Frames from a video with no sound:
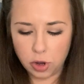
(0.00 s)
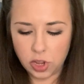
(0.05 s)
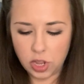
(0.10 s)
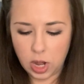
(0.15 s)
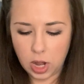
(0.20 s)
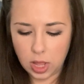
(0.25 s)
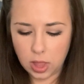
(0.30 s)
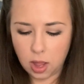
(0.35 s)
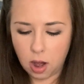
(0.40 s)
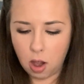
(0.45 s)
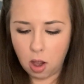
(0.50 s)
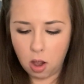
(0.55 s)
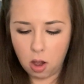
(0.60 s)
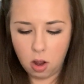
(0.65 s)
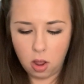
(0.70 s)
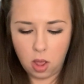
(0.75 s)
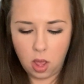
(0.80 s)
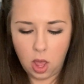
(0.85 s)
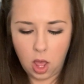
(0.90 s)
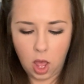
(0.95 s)
sitting
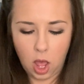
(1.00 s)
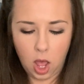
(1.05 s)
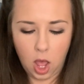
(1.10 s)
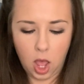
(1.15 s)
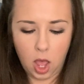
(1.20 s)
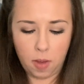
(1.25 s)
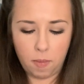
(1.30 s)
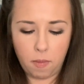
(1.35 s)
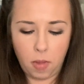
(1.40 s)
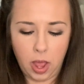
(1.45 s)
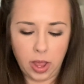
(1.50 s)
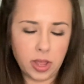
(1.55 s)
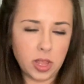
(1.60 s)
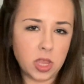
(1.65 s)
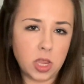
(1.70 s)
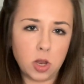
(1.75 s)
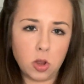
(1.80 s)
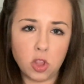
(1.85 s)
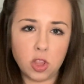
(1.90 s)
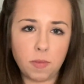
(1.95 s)
there, I could
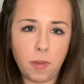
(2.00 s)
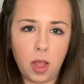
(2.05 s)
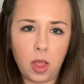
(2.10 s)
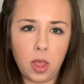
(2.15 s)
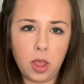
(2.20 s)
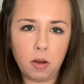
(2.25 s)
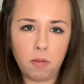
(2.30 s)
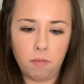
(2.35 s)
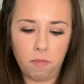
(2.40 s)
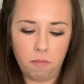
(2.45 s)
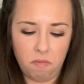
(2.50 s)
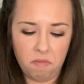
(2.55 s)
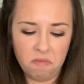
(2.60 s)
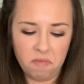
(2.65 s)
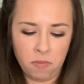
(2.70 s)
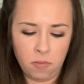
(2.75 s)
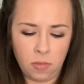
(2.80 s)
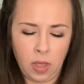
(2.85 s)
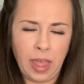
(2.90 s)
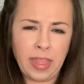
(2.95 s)
still smell it.
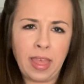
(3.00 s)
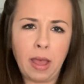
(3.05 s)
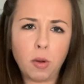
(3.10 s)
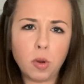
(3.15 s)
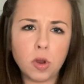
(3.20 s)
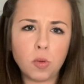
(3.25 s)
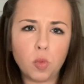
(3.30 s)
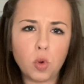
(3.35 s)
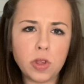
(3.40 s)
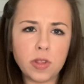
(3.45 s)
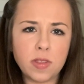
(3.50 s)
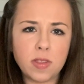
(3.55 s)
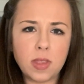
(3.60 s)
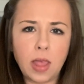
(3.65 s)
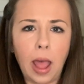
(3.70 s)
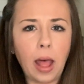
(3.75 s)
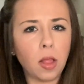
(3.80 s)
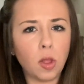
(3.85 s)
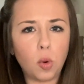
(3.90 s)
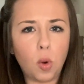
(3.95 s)
And that one was
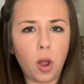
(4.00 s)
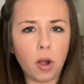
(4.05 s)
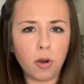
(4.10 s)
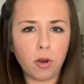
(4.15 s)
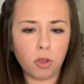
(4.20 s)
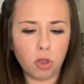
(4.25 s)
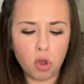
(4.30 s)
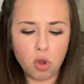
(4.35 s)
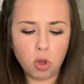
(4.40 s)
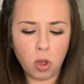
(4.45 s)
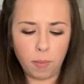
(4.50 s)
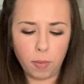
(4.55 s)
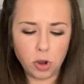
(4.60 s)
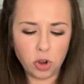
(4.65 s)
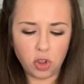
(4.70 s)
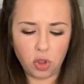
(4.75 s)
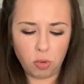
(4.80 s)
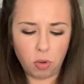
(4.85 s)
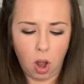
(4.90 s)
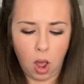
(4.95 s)
aloe water and cucumber,
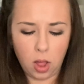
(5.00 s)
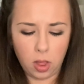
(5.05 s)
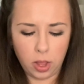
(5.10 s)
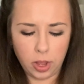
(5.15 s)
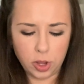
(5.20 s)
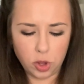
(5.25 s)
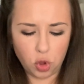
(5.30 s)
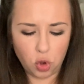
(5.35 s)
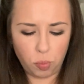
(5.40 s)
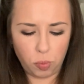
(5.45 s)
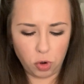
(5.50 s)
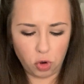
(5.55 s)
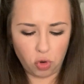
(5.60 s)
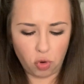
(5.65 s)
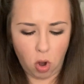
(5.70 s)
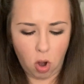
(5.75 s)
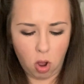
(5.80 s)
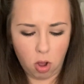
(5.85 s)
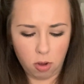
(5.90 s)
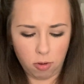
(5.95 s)
so not like a super
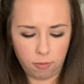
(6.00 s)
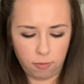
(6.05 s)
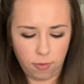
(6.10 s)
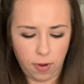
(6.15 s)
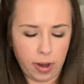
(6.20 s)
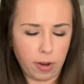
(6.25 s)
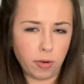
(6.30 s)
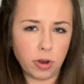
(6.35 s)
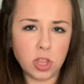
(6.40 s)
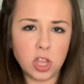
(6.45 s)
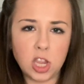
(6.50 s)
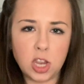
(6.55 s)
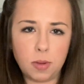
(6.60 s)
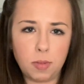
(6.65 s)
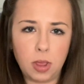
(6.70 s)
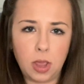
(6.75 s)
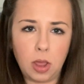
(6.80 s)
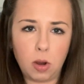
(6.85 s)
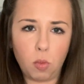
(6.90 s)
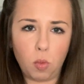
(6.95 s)
strong fragrance to
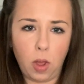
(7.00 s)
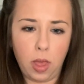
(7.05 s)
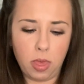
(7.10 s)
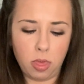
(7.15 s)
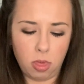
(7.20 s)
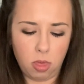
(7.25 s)
begin with.